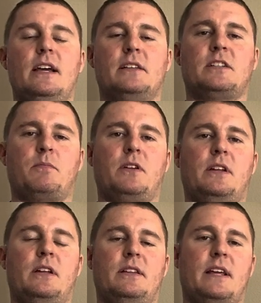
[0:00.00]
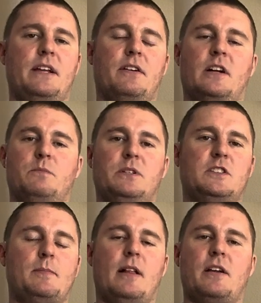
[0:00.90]
It's something that you're going to be
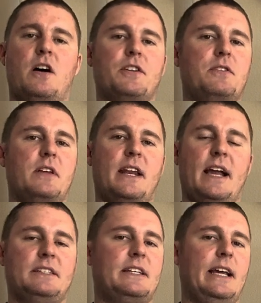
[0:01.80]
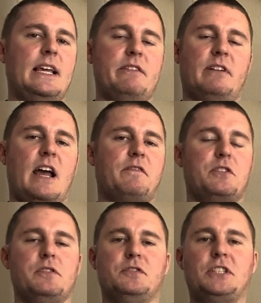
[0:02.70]
smelling on you the next day, even after
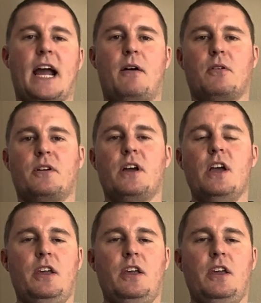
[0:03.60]
you've showered.